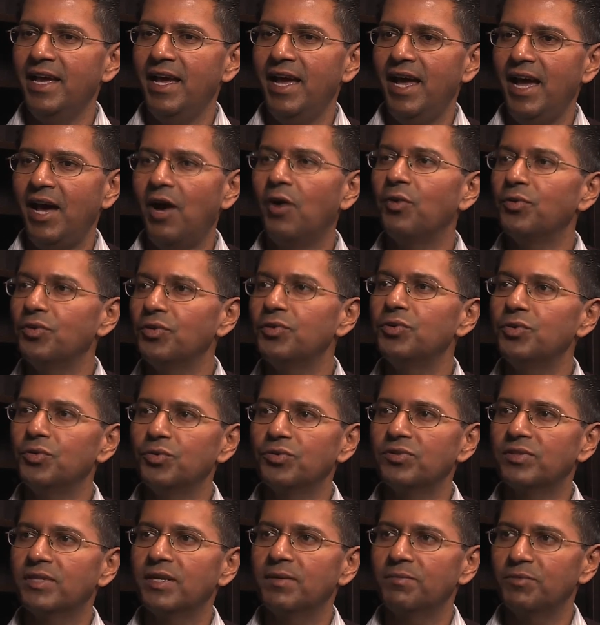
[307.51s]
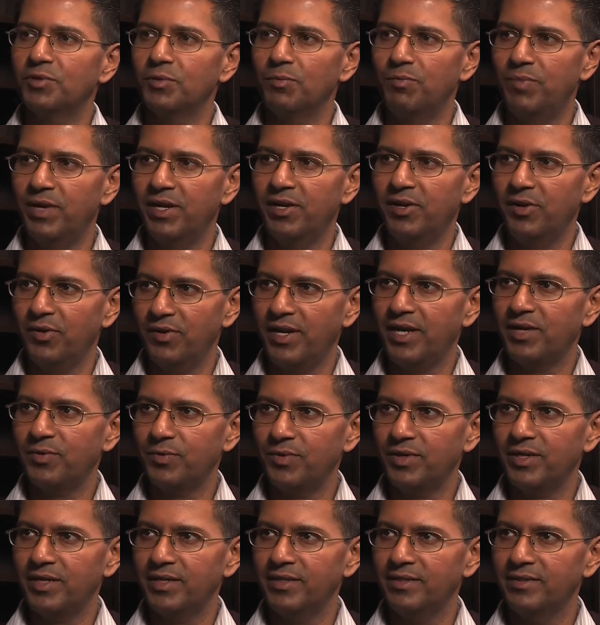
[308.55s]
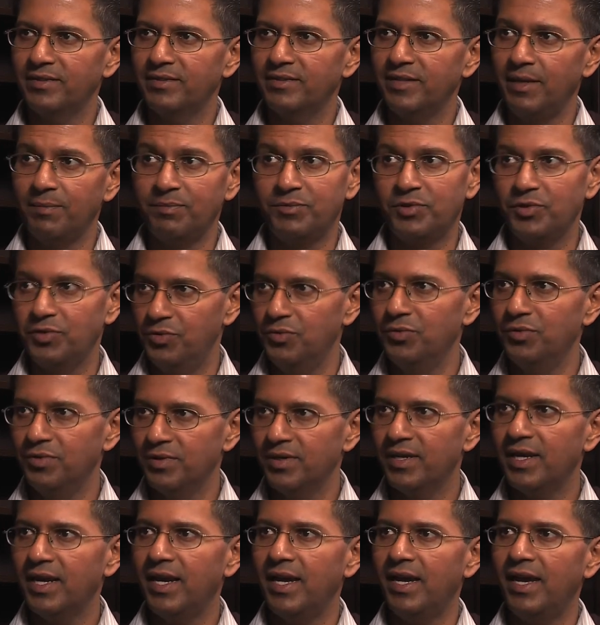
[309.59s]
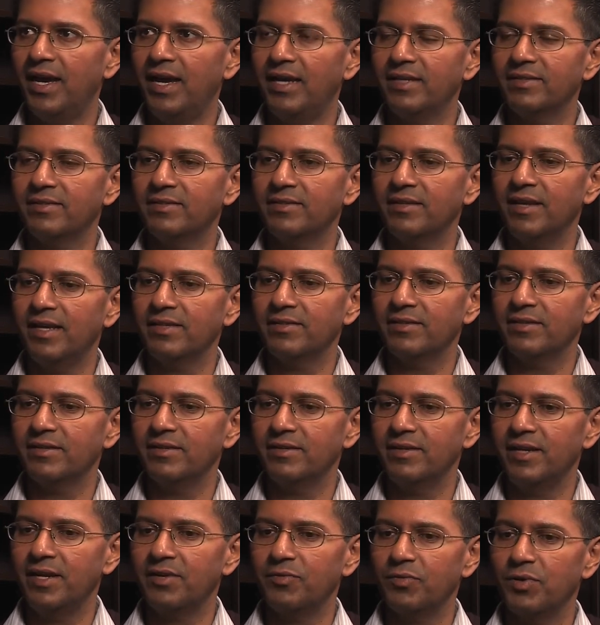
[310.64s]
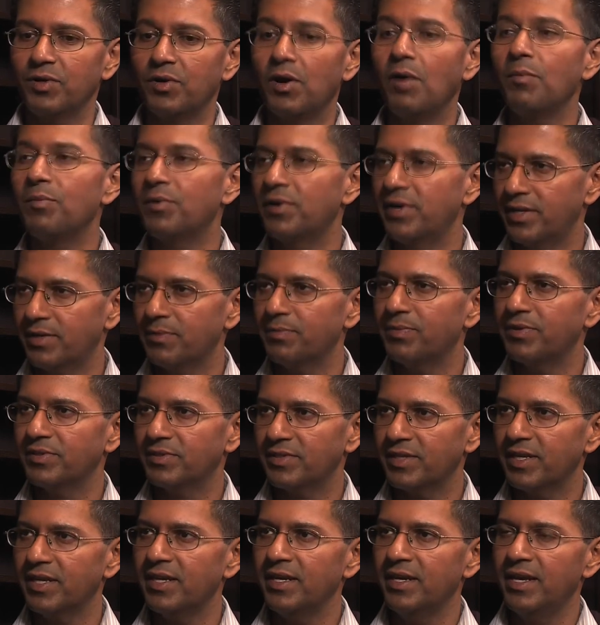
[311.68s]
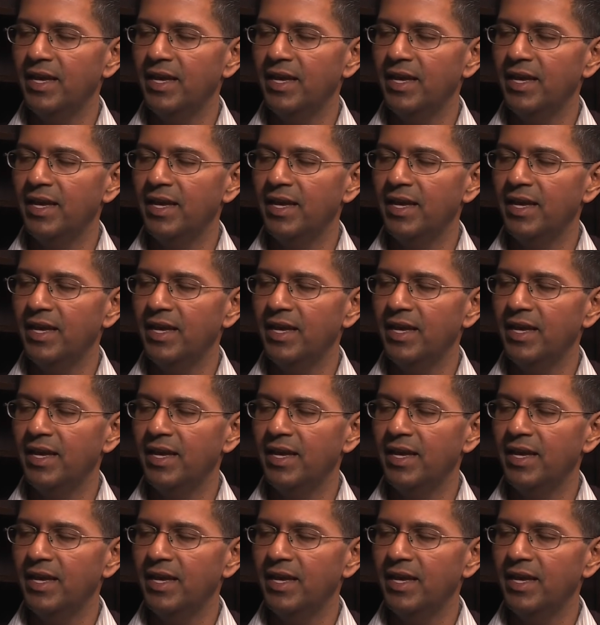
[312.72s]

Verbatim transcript: how you use them to build your network is up to you uh, as, as a network operator, per se.